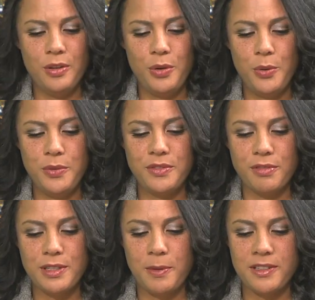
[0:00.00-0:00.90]
Whose
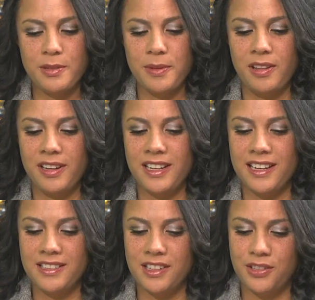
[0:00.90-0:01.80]
responsibility
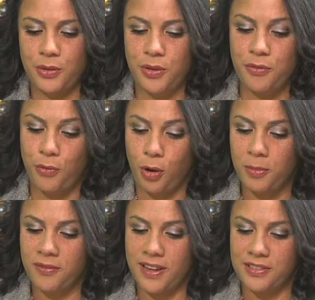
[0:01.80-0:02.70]
is it to inform
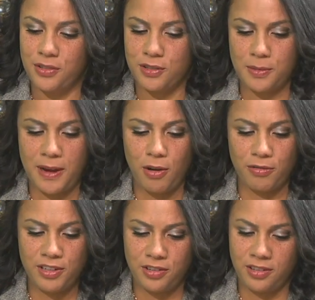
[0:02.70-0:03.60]
investors about
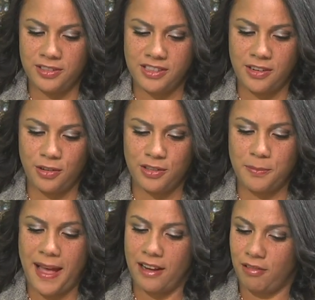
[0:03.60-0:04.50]
regional centers'
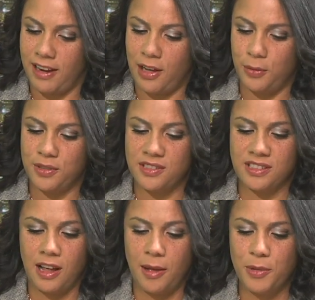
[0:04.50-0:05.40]
backgrounds?
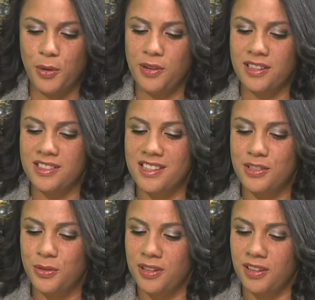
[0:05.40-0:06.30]
Who does the
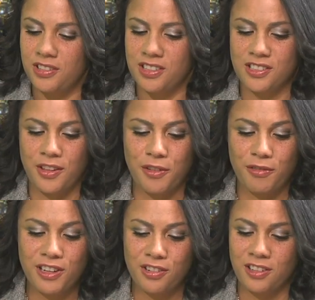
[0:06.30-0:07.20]
due diligence on the
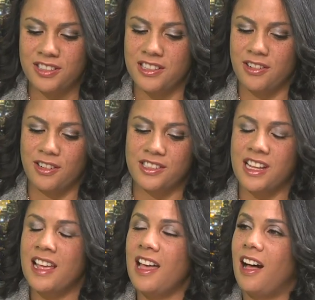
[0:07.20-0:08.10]
regional centers,
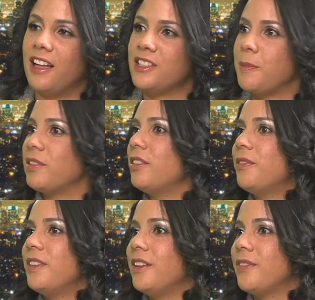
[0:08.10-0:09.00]
especially if
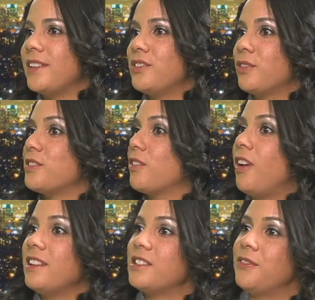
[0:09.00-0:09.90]
the investors are
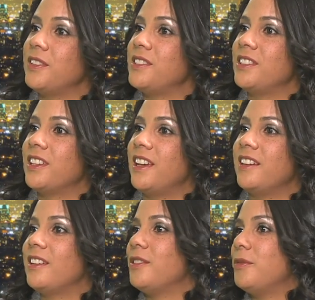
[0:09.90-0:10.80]
not
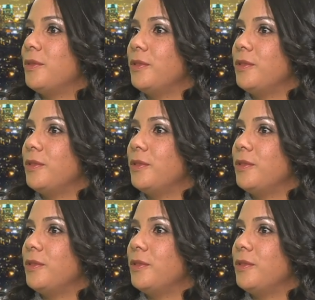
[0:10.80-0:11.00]
sophisticated?